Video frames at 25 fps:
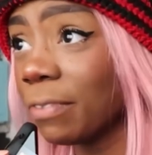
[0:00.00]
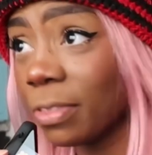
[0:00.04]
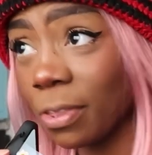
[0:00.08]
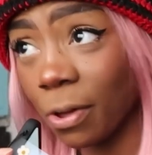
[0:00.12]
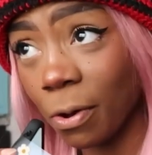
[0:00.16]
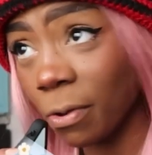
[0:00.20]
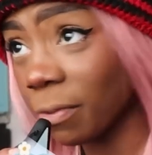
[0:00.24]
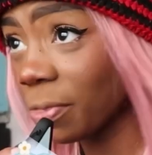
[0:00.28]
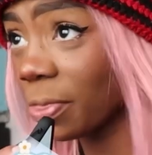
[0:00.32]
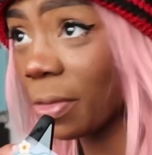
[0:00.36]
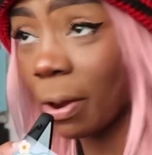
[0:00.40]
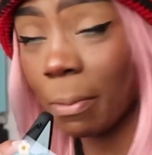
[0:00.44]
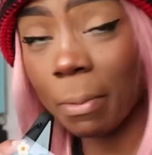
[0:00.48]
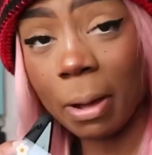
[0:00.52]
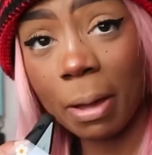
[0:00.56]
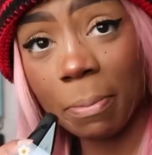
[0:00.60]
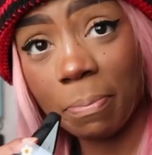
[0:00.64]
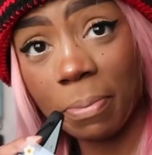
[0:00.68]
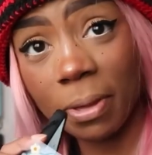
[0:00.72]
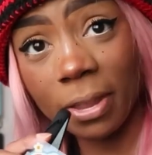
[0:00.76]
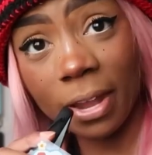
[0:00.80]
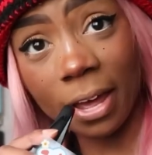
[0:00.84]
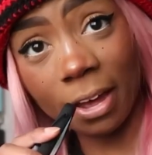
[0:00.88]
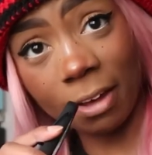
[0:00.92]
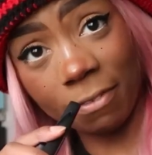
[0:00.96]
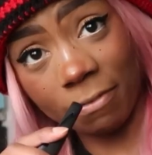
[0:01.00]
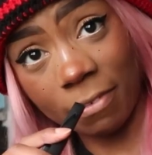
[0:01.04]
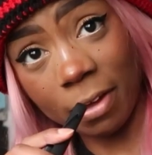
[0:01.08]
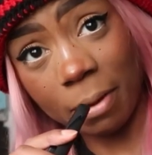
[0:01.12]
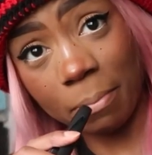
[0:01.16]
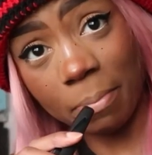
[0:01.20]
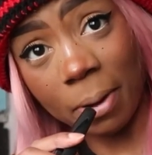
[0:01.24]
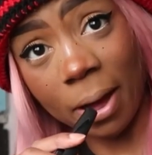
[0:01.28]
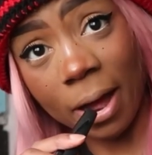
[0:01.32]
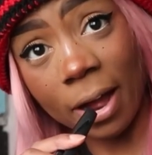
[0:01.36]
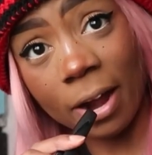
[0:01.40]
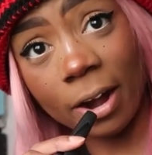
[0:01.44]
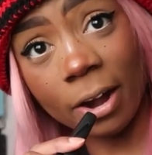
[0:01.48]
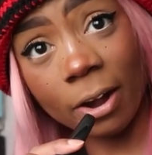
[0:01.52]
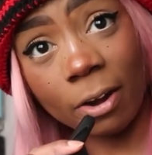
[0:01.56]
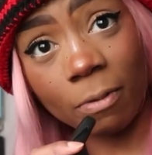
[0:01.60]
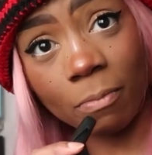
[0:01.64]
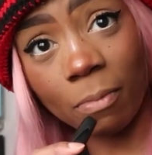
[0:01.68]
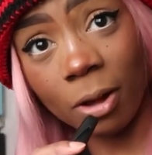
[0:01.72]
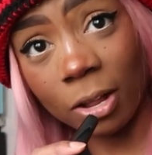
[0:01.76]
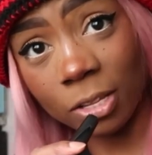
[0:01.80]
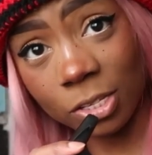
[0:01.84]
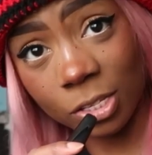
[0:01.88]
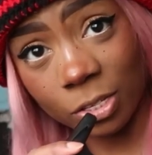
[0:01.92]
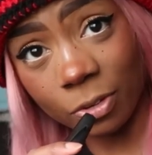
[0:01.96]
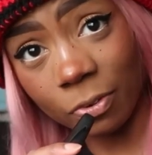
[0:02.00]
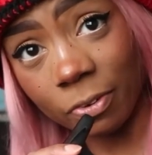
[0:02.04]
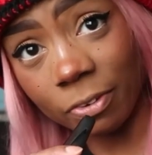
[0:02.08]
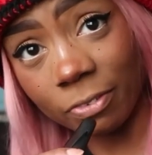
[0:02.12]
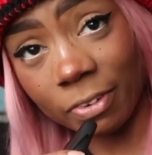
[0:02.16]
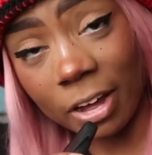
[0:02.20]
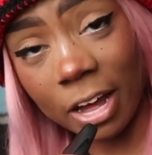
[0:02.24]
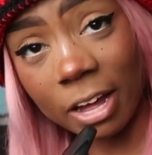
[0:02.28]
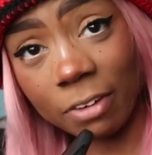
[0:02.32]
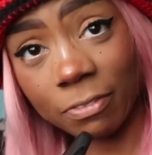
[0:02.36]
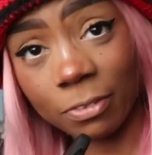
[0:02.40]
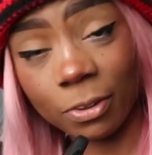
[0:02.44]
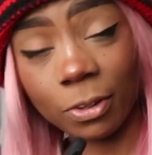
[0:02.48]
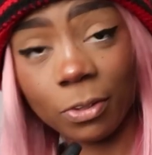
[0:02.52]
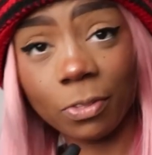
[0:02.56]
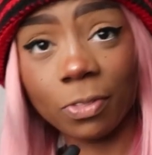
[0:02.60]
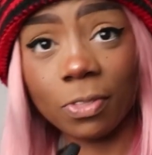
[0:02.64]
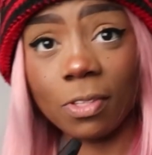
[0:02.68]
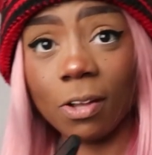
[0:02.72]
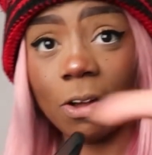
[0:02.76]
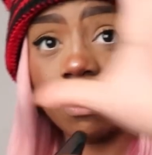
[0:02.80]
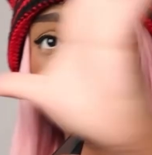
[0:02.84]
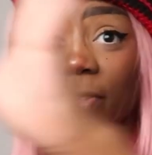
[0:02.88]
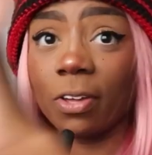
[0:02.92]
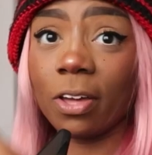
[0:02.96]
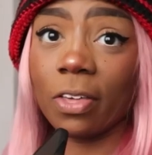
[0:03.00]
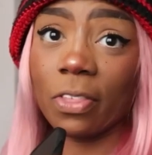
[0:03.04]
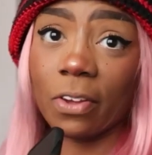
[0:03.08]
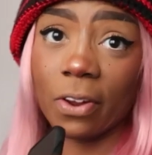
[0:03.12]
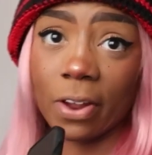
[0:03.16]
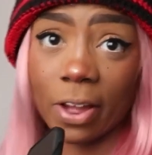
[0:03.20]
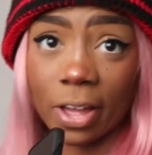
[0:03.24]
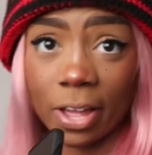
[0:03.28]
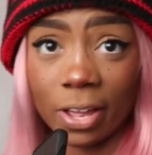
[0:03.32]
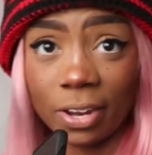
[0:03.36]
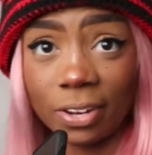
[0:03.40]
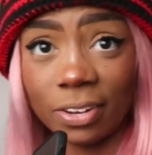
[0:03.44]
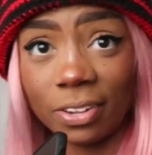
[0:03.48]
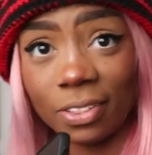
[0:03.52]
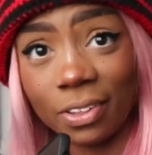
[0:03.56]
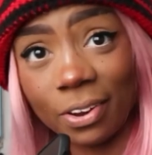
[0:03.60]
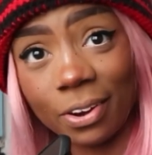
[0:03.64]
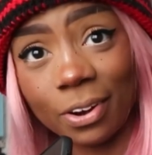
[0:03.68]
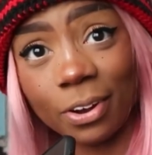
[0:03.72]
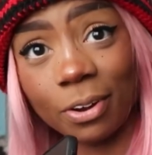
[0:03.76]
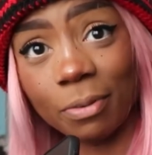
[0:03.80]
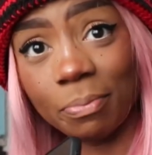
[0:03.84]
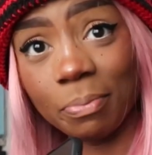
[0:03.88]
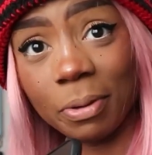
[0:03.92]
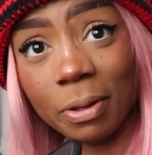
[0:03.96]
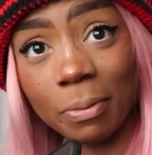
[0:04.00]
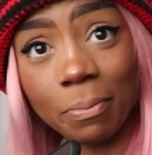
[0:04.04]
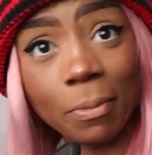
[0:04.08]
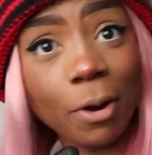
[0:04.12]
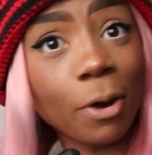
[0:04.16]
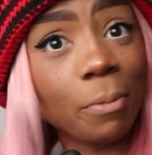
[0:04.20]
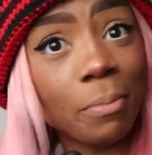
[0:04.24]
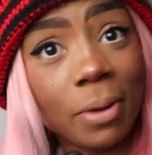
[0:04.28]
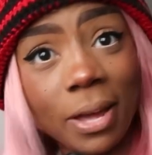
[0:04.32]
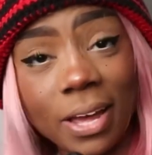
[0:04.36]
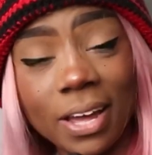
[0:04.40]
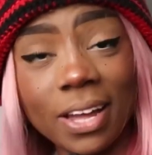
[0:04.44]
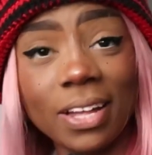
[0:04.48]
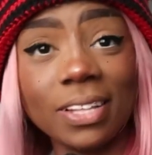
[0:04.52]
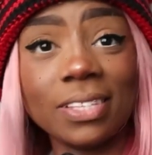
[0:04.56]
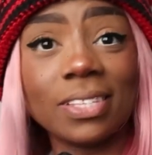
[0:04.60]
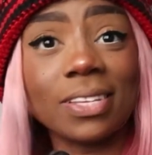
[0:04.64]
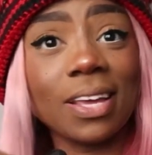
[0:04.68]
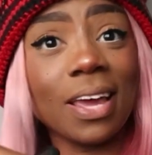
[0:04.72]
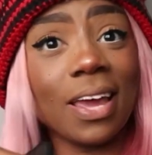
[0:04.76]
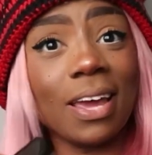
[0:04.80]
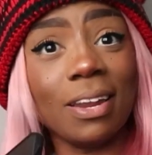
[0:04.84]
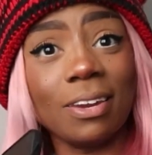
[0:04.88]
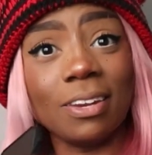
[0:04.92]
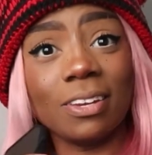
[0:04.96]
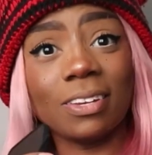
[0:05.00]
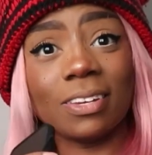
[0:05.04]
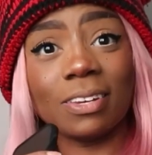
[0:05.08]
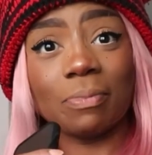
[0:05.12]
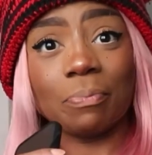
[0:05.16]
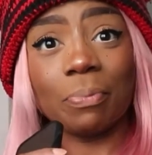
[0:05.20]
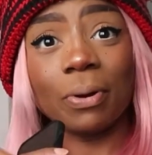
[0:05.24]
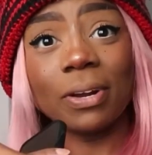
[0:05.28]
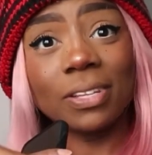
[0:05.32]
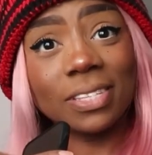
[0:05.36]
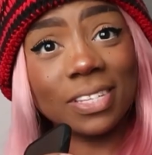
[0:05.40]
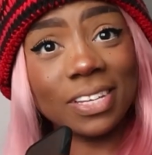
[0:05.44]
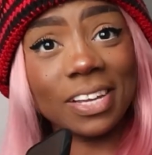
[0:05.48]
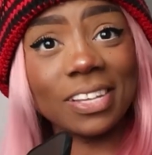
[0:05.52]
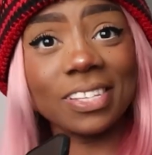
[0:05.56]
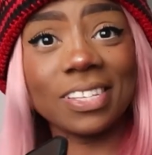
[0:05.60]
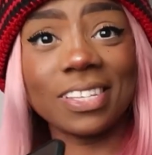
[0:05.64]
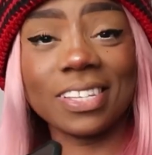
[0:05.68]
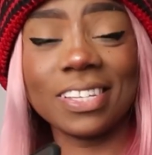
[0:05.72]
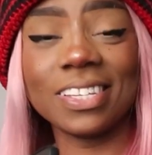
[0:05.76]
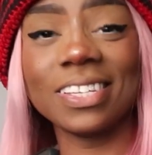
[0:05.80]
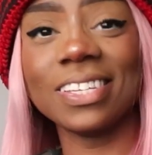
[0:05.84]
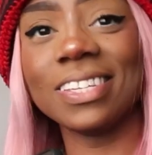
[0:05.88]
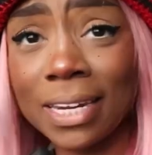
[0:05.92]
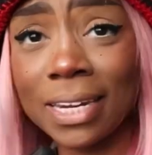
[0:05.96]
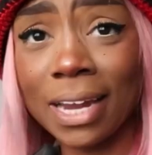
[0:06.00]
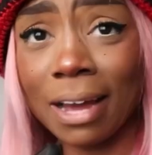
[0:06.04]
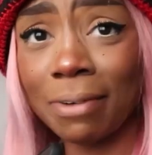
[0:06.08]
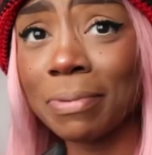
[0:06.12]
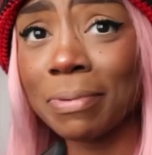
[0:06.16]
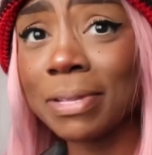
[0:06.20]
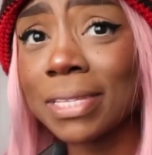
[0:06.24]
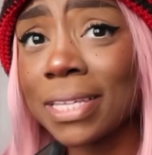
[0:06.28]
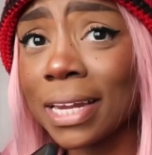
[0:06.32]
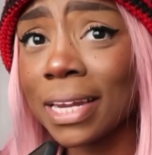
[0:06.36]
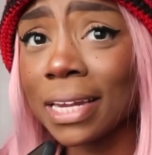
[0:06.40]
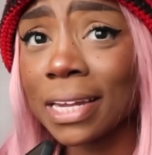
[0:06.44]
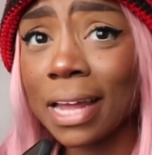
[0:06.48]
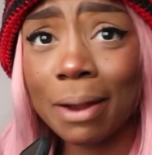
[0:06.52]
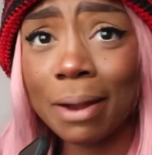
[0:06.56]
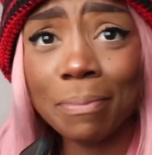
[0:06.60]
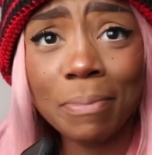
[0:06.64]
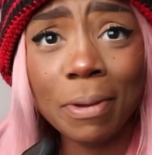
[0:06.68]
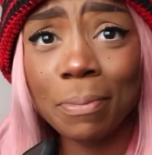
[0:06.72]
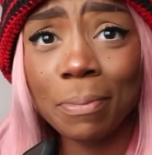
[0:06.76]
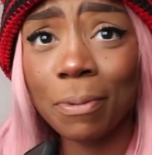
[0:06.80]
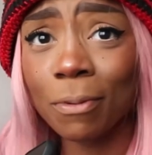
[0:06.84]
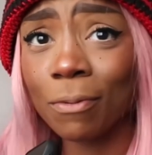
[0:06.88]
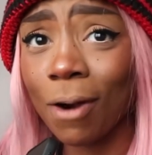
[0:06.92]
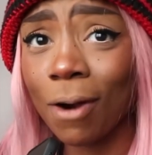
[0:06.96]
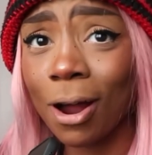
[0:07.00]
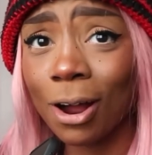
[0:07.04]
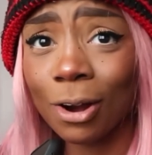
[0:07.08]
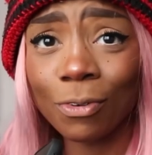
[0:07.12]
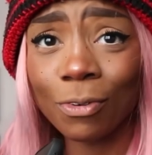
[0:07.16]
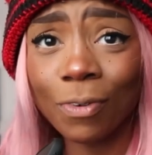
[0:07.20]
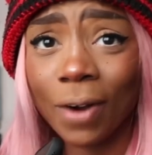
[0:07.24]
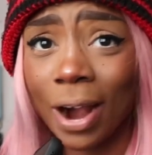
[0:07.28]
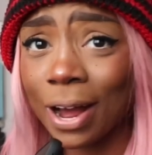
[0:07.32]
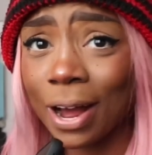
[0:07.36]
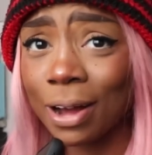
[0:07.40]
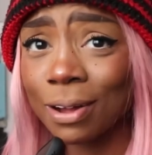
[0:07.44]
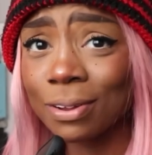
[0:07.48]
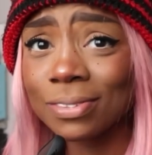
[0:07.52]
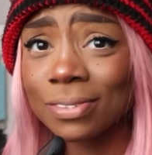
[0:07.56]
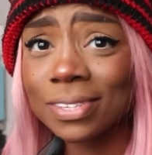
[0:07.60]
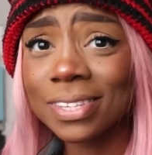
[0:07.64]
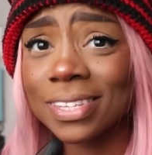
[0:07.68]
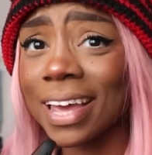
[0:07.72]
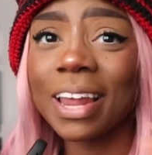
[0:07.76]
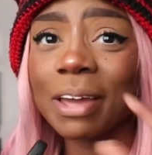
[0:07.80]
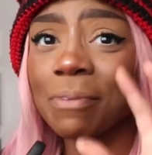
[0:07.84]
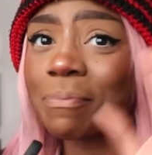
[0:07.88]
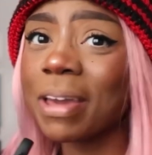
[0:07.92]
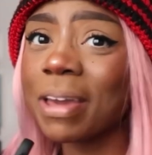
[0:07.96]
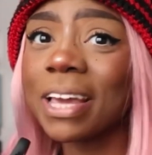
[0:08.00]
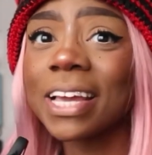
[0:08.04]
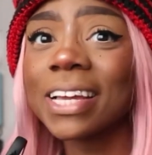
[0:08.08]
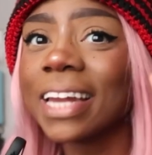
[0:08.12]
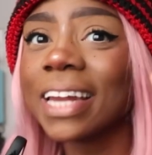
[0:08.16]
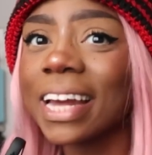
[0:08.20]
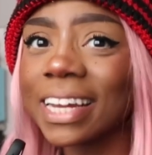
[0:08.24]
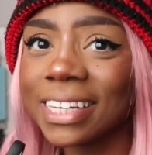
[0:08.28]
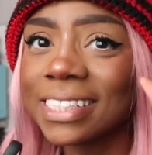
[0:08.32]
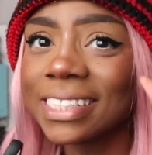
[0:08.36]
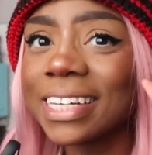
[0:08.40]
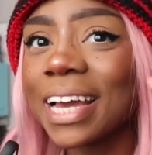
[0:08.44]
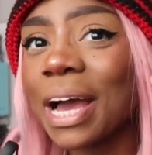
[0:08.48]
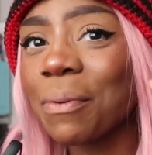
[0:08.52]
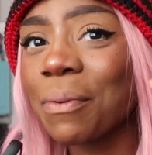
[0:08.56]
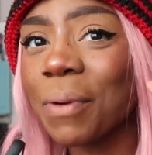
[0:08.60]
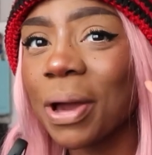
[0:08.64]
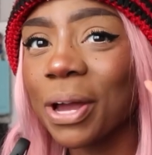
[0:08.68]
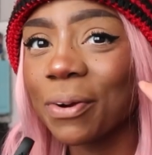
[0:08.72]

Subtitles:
though there might be like a vampire monster revival, on the other end there could be mermaids and princesses. I've been seeing a lot of people rock crowns, like making like DIY